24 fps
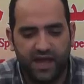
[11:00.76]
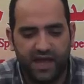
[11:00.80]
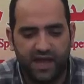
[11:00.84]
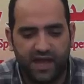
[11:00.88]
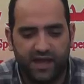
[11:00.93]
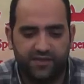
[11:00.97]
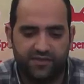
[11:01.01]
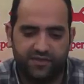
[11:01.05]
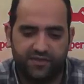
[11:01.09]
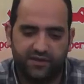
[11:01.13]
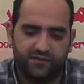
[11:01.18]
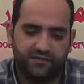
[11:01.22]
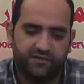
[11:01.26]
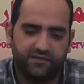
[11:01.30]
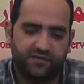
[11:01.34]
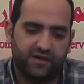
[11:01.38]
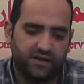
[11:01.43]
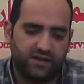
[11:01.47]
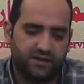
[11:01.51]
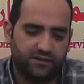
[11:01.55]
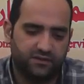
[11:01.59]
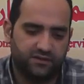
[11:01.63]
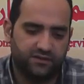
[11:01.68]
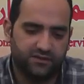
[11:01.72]
and then
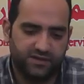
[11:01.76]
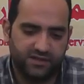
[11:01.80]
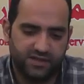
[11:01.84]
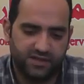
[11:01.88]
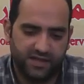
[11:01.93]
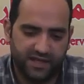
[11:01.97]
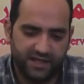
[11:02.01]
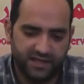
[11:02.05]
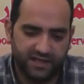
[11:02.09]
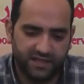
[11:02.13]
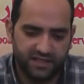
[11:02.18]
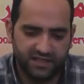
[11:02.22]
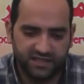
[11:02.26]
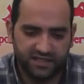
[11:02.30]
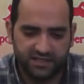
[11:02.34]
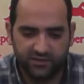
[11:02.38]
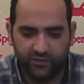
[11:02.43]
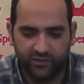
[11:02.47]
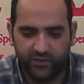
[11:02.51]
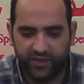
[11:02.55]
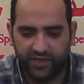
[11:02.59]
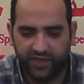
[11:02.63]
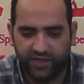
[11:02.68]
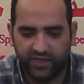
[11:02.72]
follows it
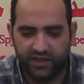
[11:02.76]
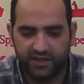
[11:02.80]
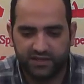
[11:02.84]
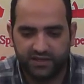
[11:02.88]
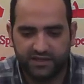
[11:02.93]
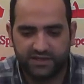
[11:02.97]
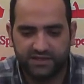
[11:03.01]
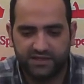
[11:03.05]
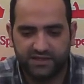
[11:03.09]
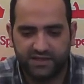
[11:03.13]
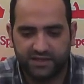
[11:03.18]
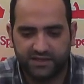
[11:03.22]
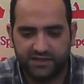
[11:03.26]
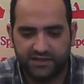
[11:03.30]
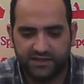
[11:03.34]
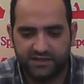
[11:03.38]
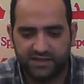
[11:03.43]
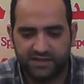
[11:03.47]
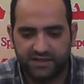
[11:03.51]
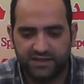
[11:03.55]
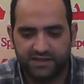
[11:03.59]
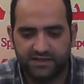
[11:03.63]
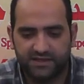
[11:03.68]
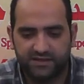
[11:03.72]
with six
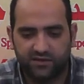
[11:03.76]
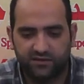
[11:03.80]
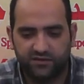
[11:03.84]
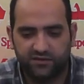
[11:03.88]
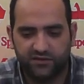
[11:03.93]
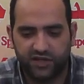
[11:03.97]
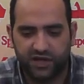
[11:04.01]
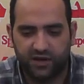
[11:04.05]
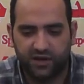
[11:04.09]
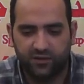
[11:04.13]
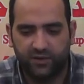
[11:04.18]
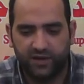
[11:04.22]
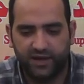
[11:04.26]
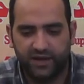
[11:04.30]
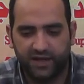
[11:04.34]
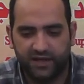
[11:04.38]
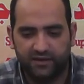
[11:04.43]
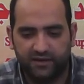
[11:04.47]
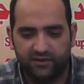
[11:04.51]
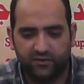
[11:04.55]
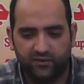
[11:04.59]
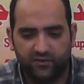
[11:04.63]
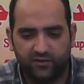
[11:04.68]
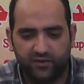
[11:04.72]
days of Shawwal
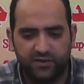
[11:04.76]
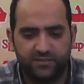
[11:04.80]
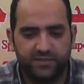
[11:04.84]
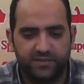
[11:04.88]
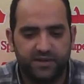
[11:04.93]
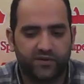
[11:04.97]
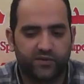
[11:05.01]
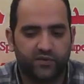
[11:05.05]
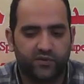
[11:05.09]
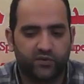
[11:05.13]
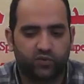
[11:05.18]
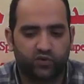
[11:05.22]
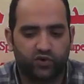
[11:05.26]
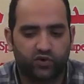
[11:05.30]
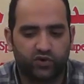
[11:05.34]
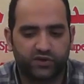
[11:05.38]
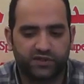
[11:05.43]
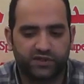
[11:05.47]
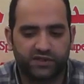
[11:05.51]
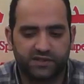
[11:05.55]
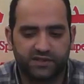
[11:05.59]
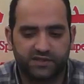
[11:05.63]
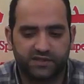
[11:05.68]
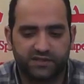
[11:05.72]
will be
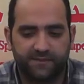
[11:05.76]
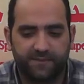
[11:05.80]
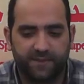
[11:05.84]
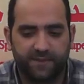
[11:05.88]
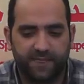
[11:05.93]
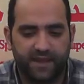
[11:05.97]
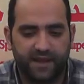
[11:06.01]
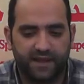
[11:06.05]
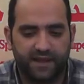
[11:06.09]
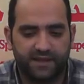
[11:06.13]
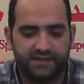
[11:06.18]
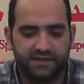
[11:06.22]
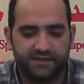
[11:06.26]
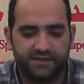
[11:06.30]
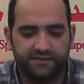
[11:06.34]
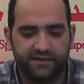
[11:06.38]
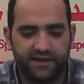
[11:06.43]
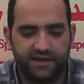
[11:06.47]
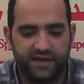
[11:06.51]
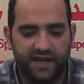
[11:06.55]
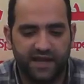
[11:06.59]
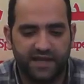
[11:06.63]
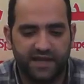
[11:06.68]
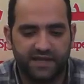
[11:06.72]
rewarded as if
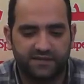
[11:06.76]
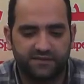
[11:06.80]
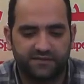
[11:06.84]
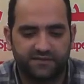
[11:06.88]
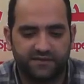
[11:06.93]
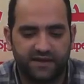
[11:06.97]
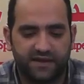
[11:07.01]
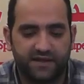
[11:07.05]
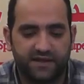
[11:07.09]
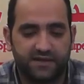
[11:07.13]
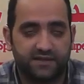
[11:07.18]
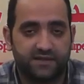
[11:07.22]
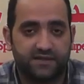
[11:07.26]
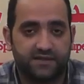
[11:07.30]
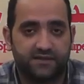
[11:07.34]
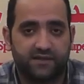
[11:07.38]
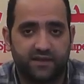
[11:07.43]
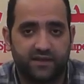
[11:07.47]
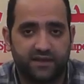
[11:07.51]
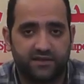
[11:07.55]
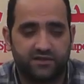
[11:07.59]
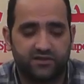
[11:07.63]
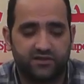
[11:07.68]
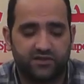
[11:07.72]
he has fasted
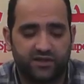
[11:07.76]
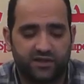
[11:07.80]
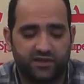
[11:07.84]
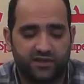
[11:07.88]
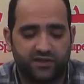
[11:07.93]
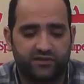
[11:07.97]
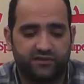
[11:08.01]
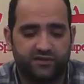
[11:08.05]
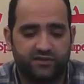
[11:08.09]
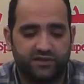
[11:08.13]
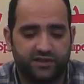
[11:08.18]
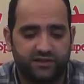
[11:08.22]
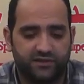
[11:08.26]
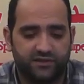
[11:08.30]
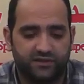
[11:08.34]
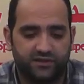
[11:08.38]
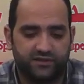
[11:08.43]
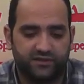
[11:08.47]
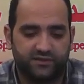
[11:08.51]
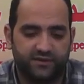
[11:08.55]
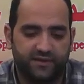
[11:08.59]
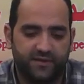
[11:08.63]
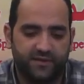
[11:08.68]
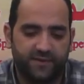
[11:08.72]
the entire year.
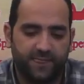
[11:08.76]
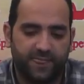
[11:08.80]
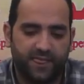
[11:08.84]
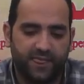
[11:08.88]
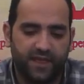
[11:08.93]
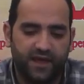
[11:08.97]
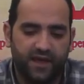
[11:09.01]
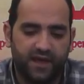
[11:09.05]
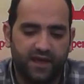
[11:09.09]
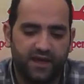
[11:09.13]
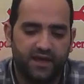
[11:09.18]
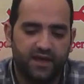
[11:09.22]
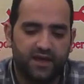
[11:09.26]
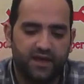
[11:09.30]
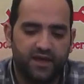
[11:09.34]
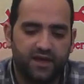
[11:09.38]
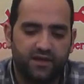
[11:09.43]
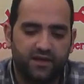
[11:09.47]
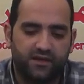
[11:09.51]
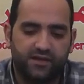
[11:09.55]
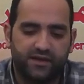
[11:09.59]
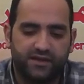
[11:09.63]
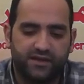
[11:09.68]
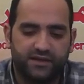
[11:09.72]

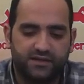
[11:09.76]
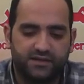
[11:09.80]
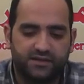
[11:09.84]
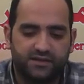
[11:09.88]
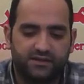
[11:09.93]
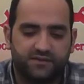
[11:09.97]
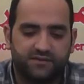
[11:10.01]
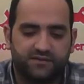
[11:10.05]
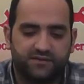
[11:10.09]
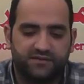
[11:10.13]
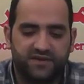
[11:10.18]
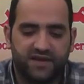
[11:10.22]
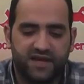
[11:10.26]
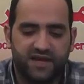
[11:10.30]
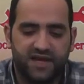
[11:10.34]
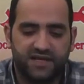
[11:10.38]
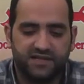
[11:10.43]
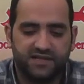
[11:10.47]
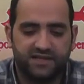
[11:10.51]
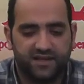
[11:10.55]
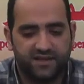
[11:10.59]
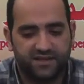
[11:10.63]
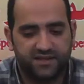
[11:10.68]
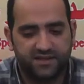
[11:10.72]
Thus,
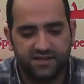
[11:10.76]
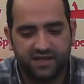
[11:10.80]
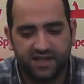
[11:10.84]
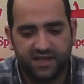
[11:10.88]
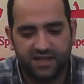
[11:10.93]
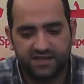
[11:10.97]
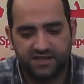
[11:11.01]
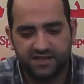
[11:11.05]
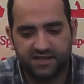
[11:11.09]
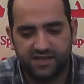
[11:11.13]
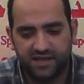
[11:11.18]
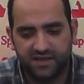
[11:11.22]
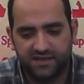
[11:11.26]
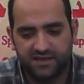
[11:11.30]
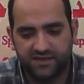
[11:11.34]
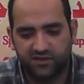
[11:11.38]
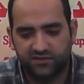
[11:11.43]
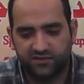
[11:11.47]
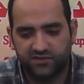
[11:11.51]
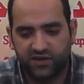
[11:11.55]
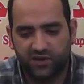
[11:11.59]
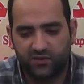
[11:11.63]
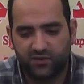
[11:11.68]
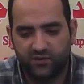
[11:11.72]
fasting six days of
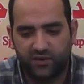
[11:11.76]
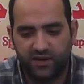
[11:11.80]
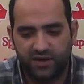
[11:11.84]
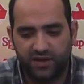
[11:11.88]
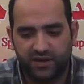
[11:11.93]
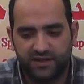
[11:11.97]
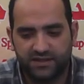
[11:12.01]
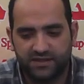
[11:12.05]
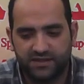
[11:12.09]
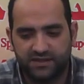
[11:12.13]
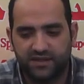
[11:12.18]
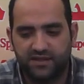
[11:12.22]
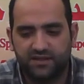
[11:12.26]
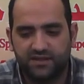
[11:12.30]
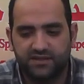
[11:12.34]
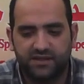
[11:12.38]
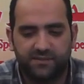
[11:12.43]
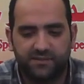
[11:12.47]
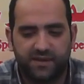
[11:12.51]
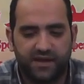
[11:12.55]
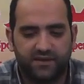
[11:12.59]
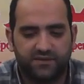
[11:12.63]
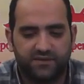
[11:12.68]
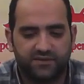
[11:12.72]
Shawwal is
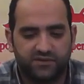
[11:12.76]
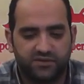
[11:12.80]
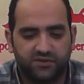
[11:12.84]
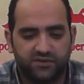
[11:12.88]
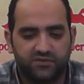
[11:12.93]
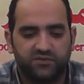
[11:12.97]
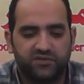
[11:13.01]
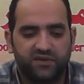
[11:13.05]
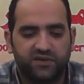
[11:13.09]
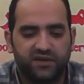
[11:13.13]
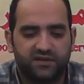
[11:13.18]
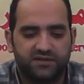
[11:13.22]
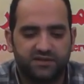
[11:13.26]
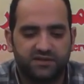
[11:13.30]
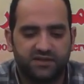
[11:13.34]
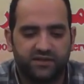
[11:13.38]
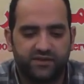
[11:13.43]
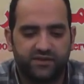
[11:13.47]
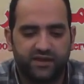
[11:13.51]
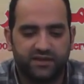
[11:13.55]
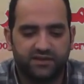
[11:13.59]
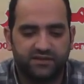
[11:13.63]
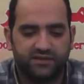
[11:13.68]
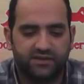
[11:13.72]
tantamount to fasting
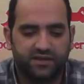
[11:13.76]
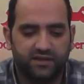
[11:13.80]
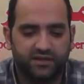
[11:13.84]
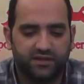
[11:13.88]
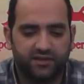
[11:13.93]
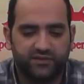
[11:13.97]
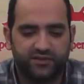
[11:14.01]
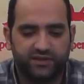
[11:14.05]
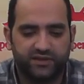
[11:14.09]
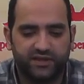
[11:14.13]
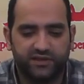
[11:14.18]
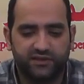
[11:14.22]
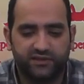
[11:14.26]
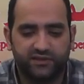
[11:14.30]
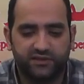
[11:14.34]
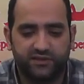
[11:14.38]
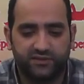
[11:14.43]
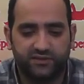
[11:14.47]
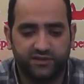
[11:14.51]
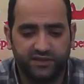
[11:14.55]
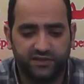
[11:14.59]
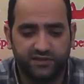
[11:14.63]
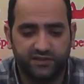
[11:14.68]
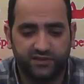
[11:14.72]
the entire
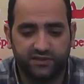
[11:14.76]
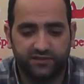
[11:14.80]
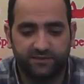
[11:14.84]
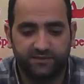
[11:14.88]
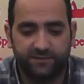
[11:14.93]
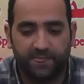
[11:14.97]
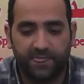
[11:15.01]
year.